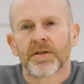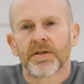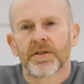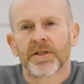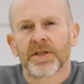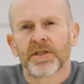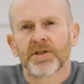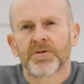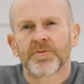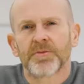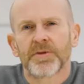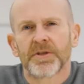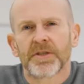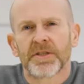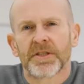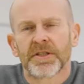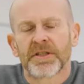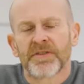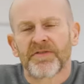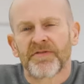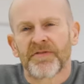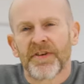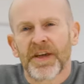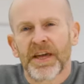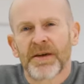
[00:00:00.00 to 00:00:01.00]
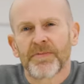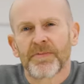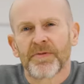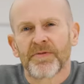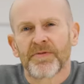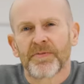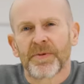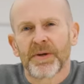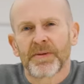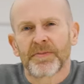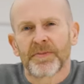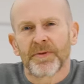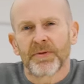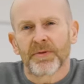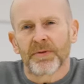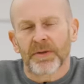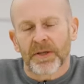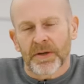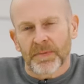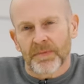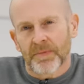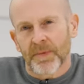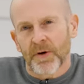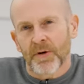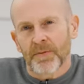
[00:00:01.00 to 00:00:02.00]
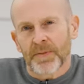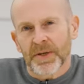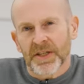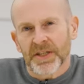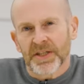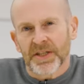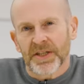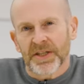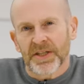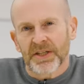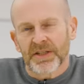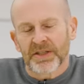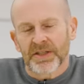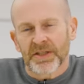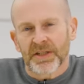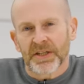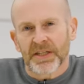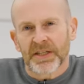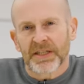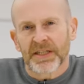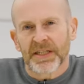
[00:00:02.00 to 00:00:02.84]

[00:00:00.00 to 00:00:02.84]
Such was the fame of people like Bobby Sands at the